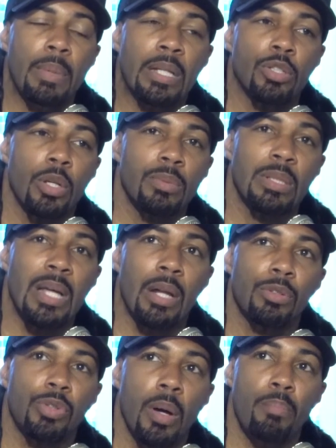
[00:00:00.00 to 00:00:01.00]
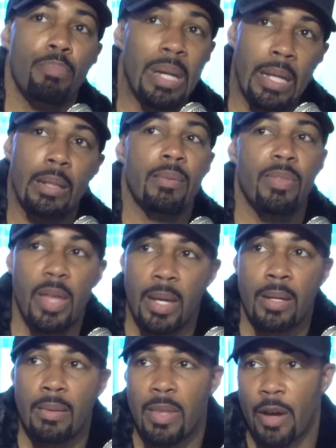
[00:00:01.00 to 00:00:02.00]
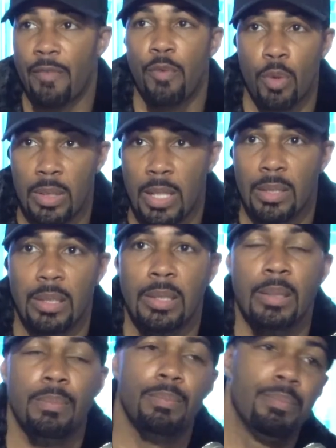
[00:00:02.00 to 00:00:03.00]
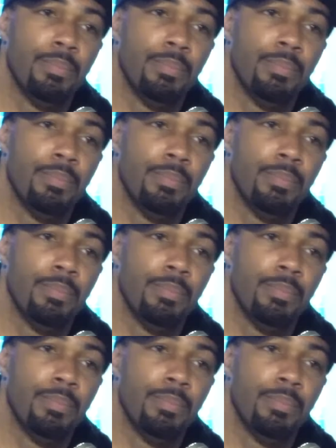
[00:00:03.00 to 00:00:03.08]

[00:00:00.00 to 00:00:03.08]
in terms of Donald Trump being then, therefore, thusly